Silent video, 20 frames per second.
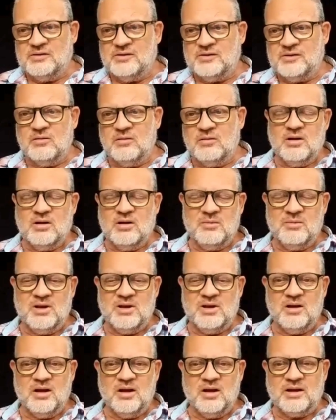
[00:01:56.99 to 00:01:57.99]
So, I
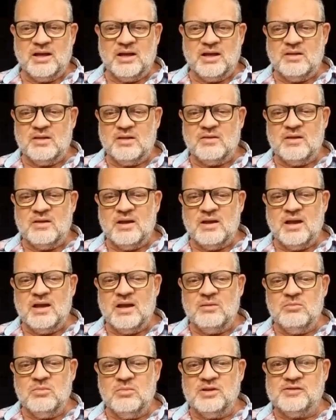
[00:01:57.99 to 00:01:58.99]
mean, I get that the
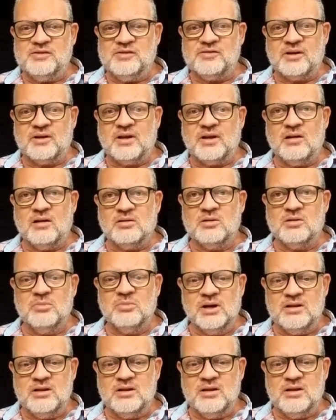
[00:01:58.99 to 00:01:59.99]
aim is
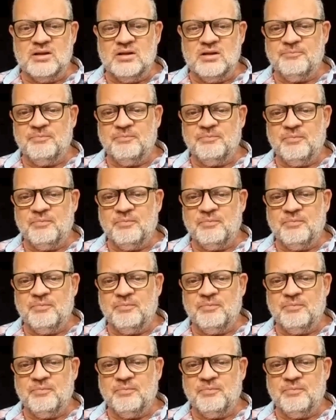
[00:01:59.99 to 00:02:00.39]
accountability,